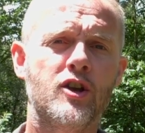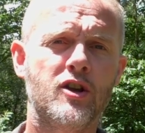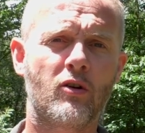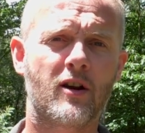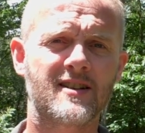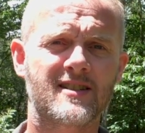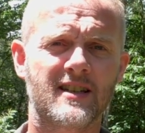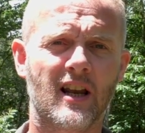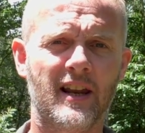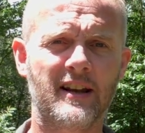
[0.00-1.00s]
you can
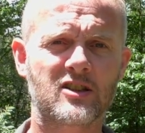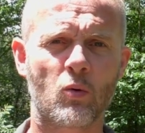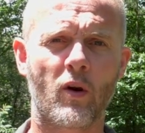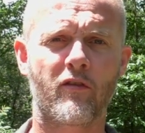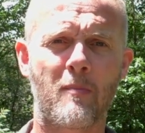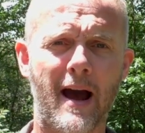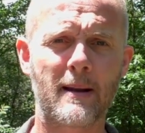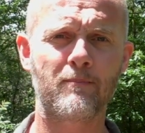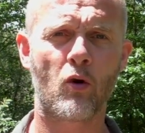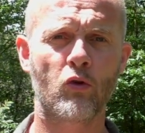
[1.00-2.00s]
see a link to one of
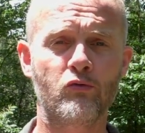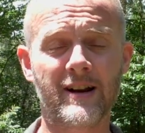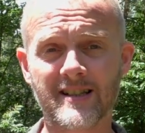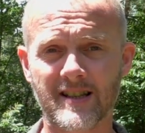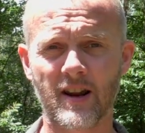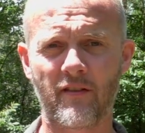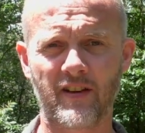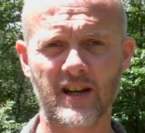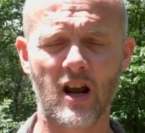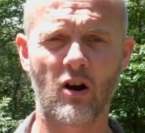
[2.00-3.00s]
my more recent
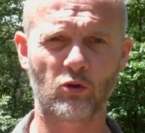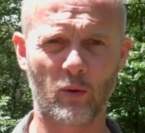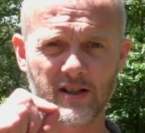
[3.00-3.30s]
videos,